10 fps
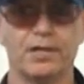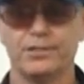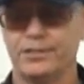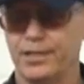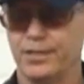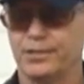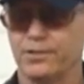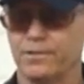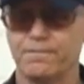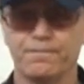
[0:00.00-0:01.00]
She takes
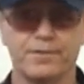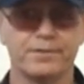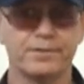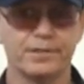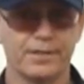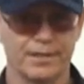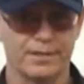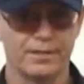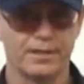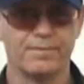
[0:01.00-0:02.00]
her first
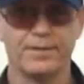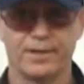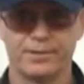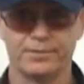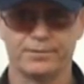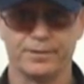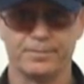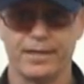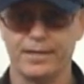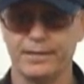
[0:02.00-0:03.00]
lick of the ice cream,
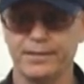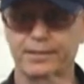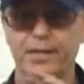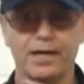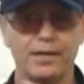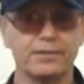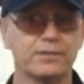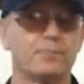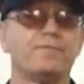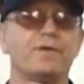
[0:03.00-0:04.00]
and the entire
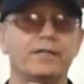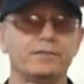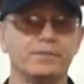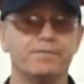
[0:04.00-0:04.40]
scoop of ice cream